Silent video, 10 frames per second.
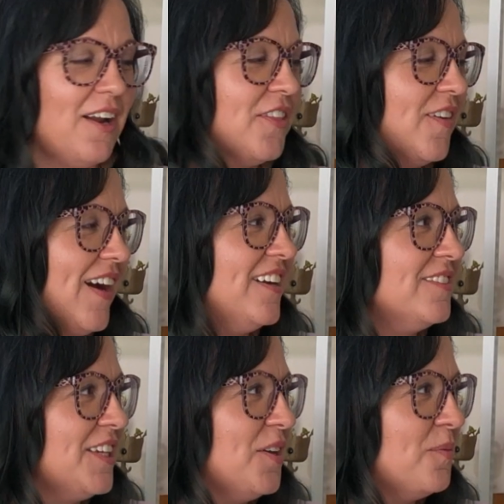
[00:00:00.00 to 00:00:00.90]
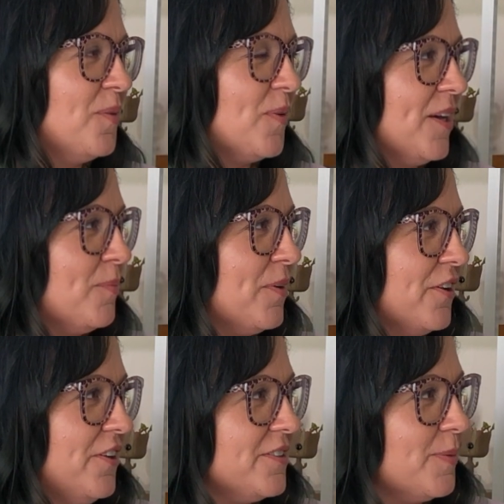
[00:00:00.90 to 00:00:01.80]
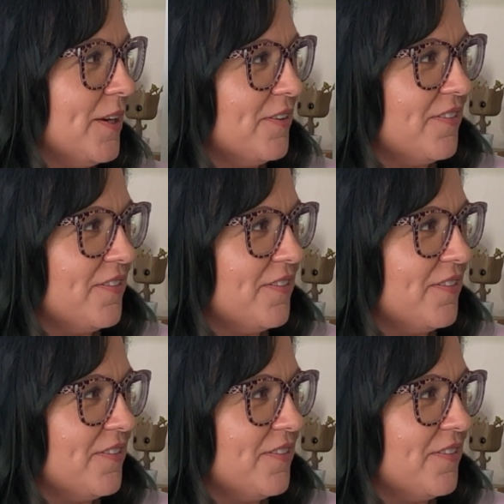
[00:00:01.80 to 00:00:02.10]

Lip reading: Although I don't think you've been wearing pearls while you were